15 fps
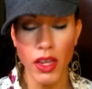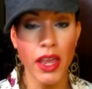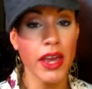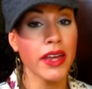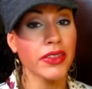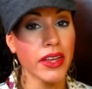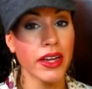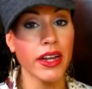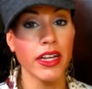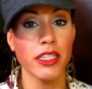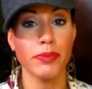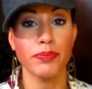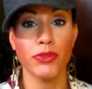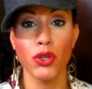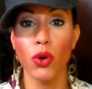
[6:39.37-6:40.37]
And that
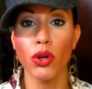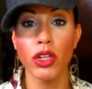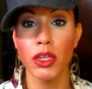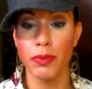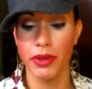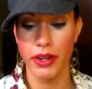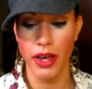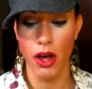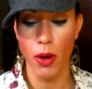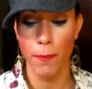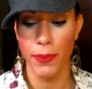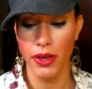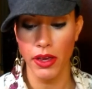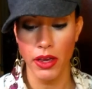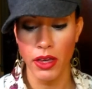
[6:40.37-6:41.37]
has totally been
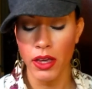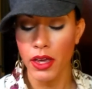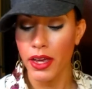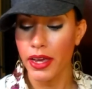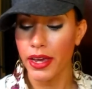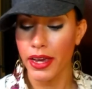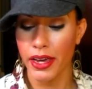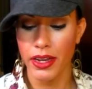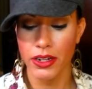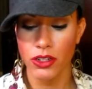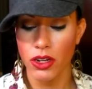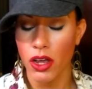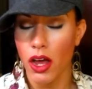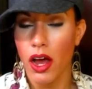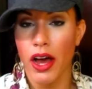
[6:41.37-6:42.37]
helping.
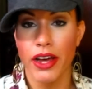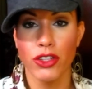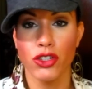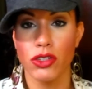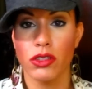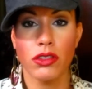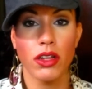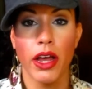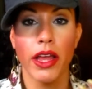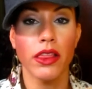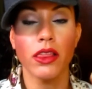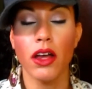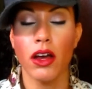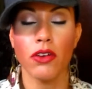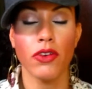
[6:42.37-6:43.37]
And I
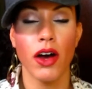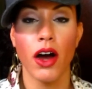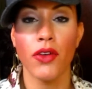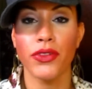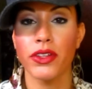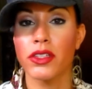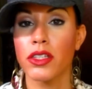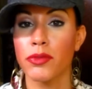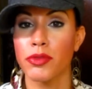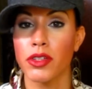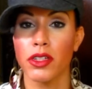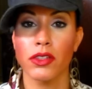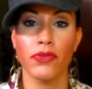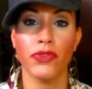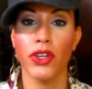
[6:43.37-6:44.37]
love how these
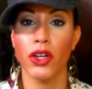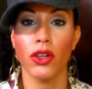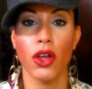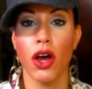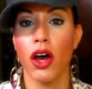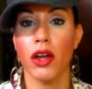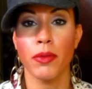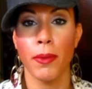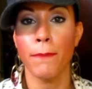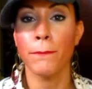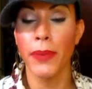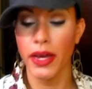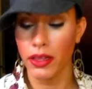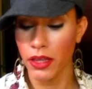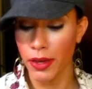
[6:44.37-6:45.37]
lipsticks feel on
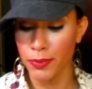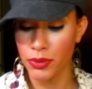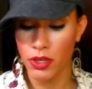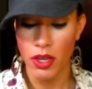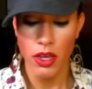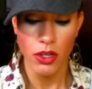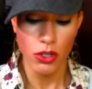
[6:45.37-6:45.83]
my lips.